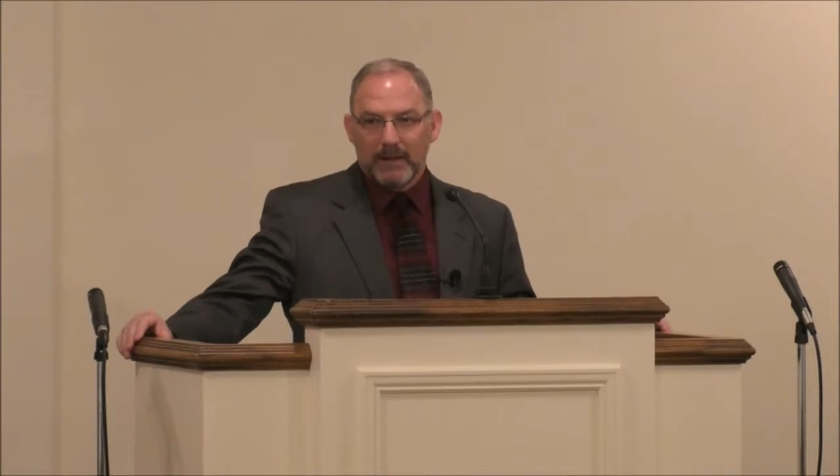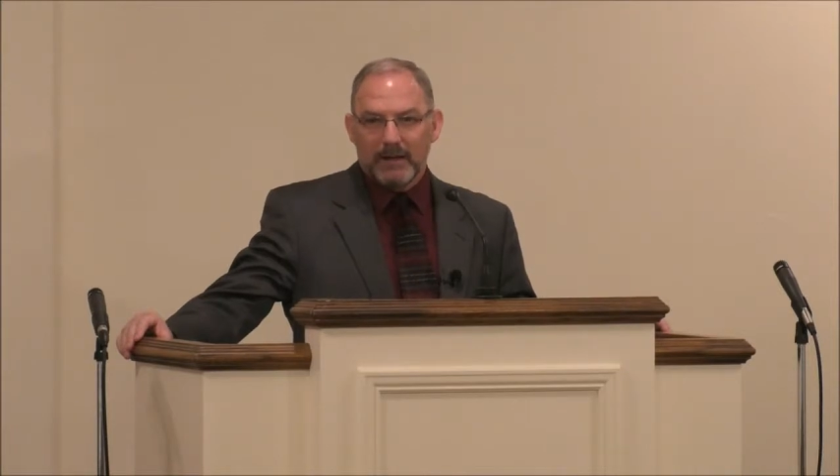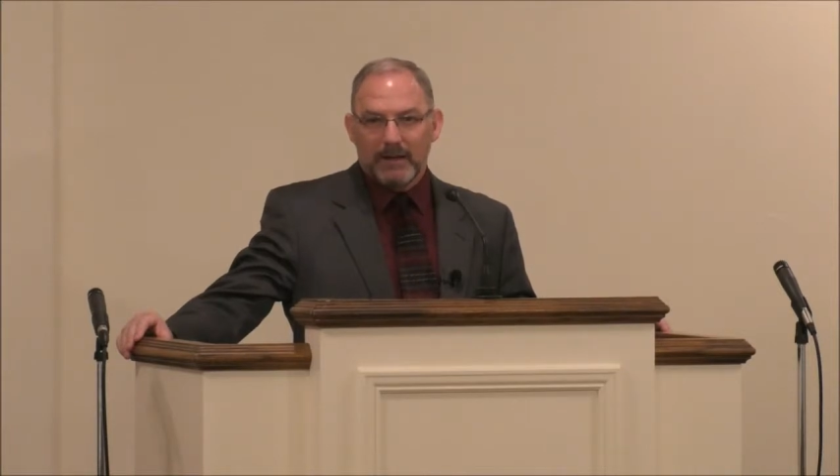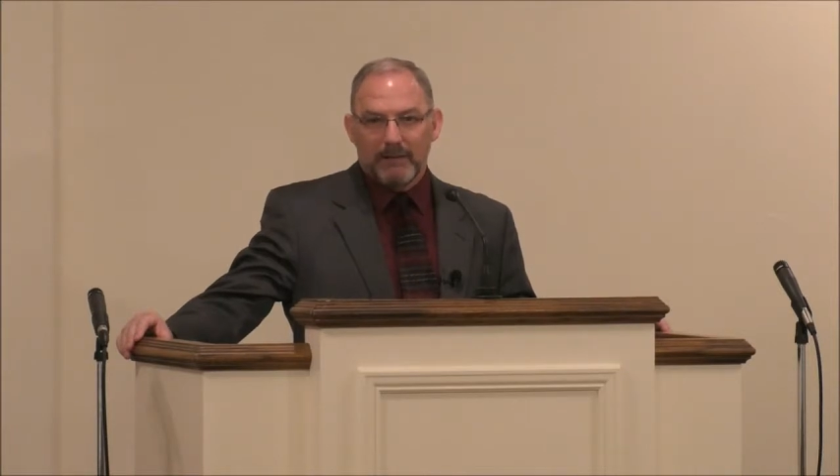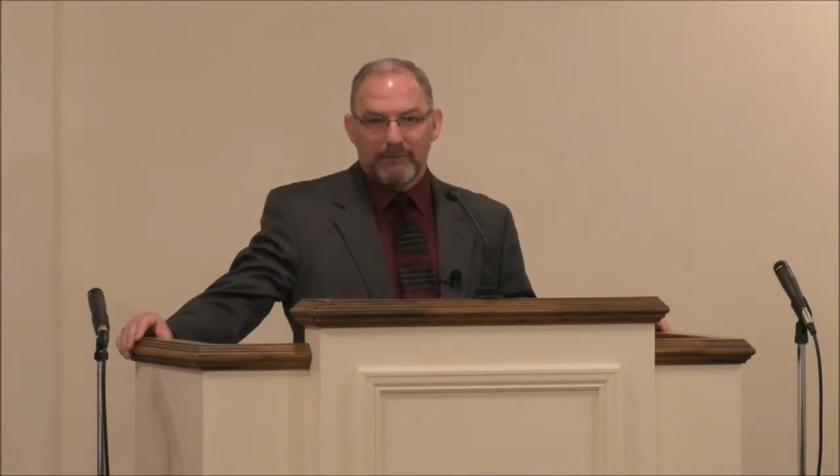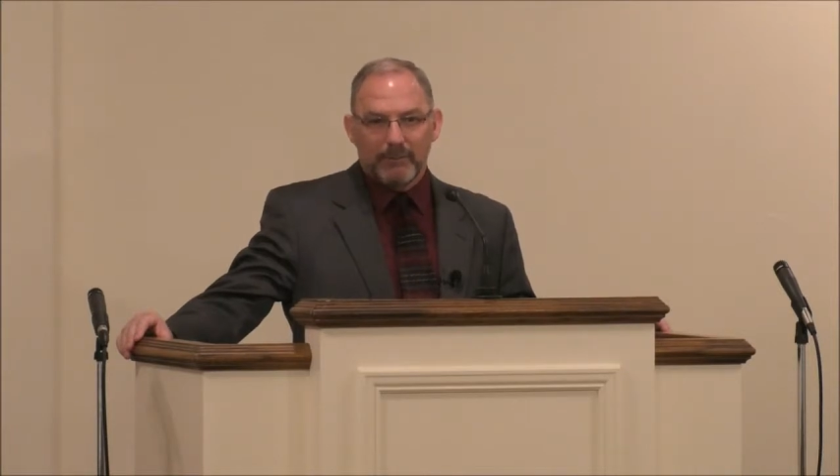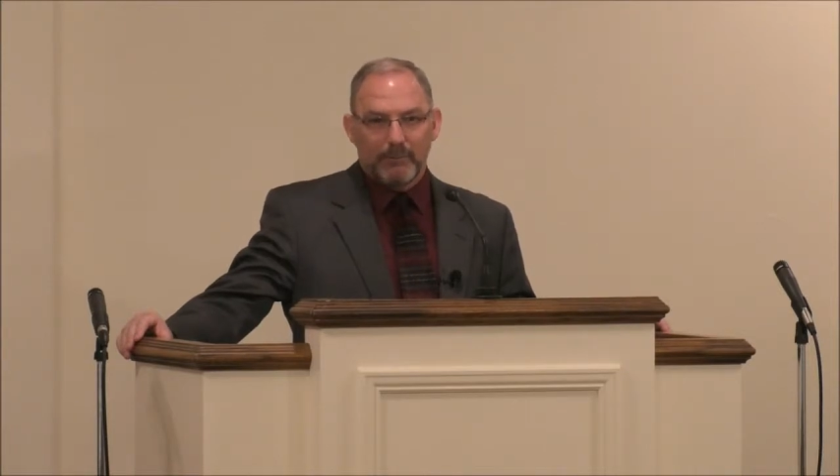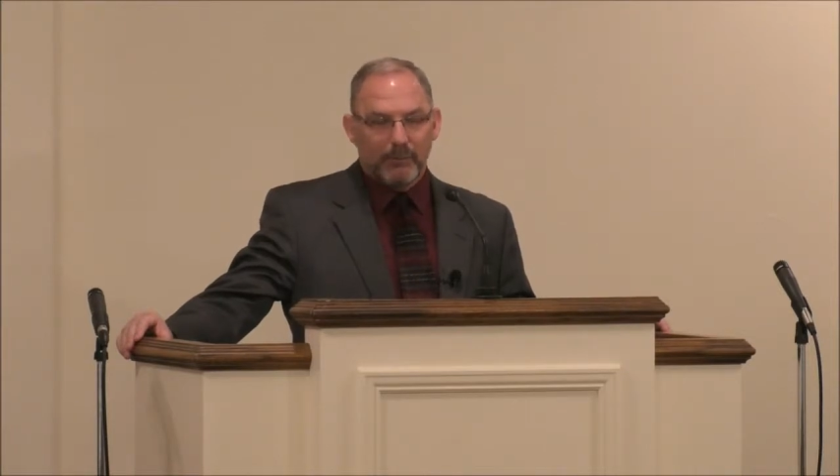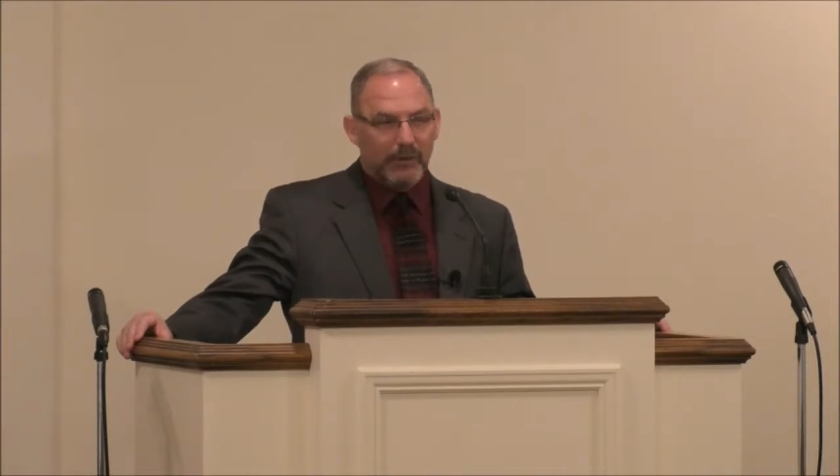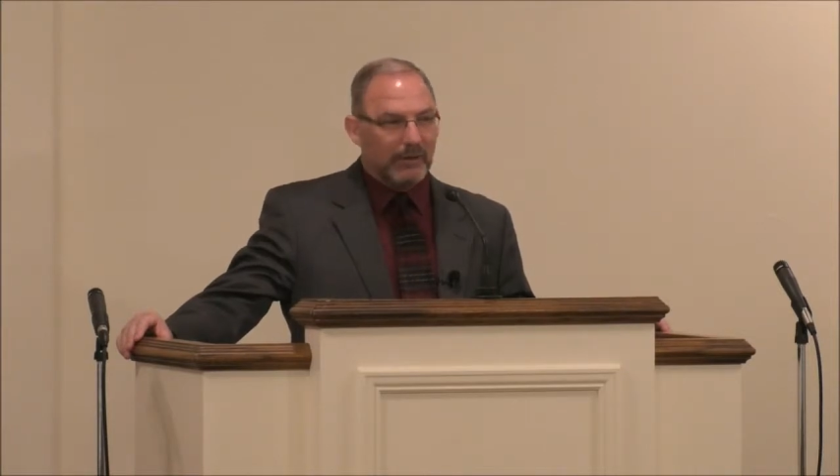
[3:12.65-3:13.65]
of the
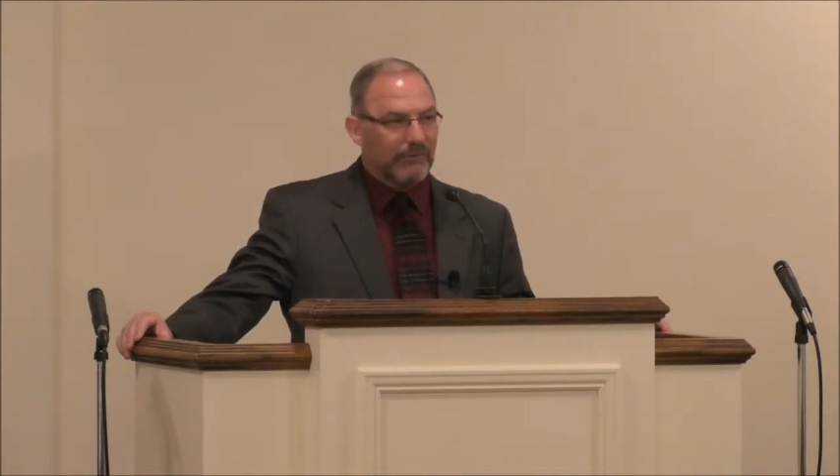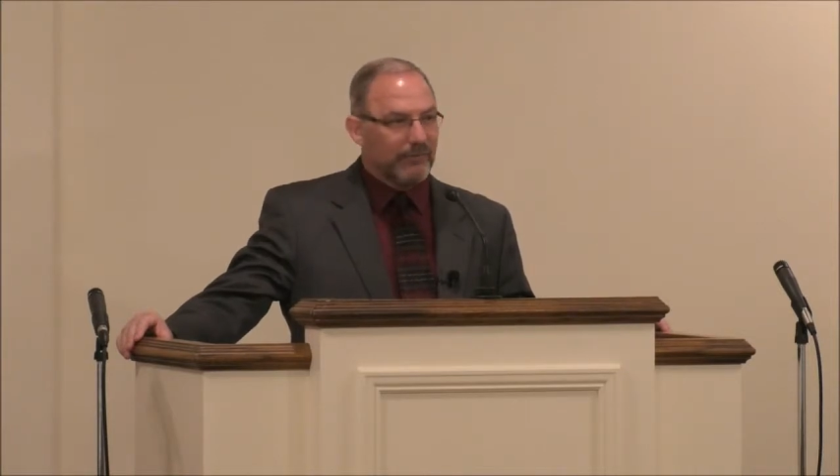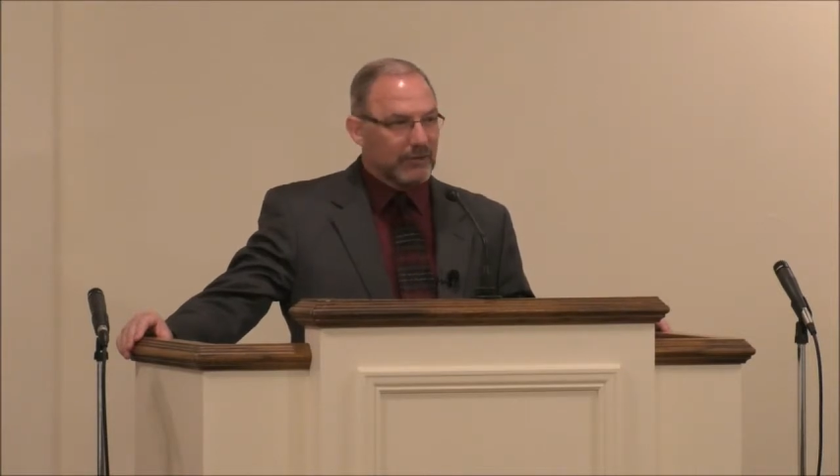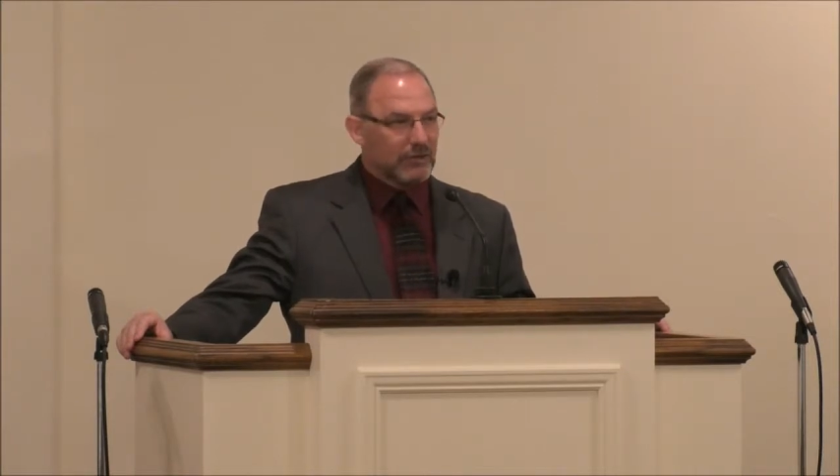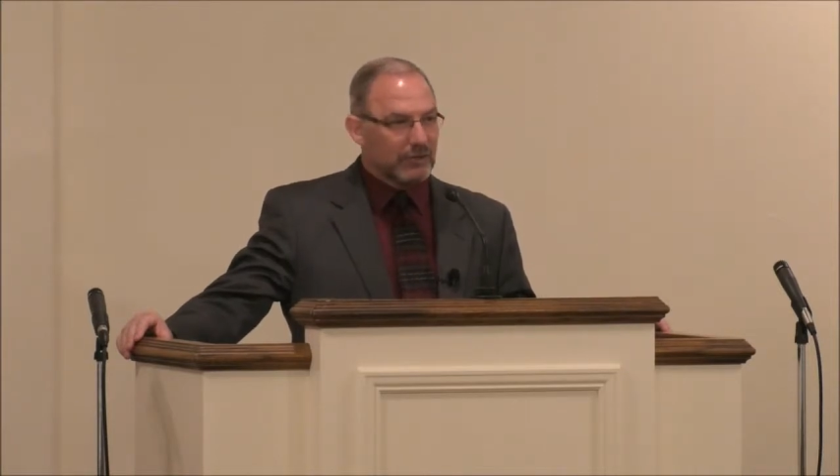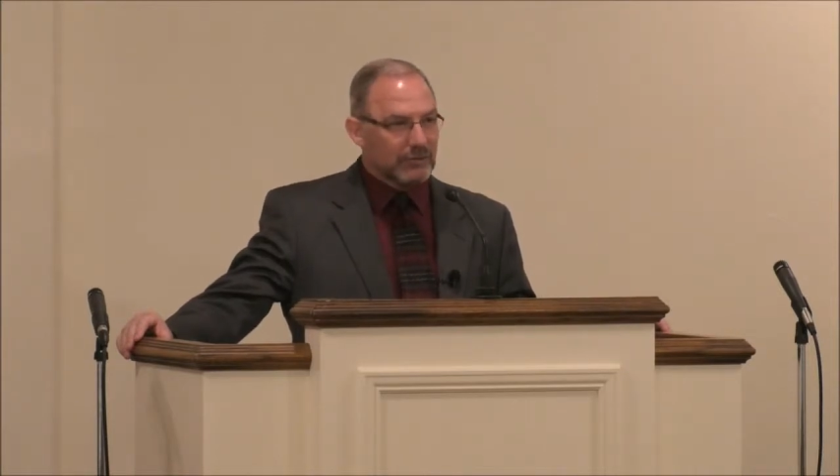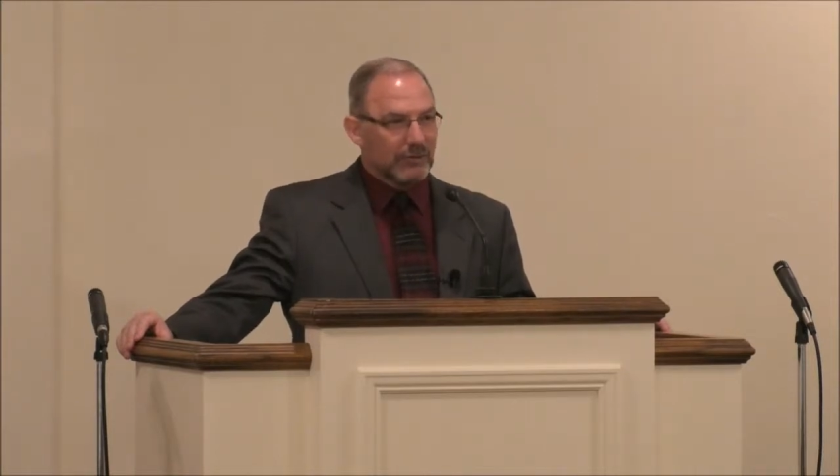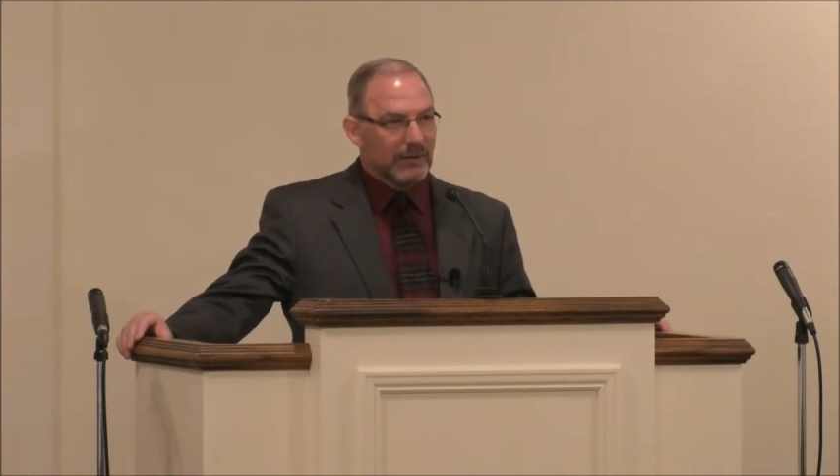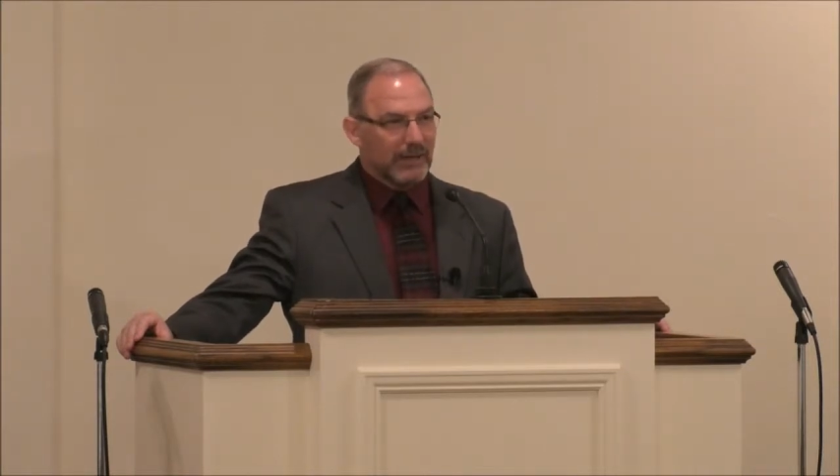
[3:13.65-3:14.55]
boy and the fishes,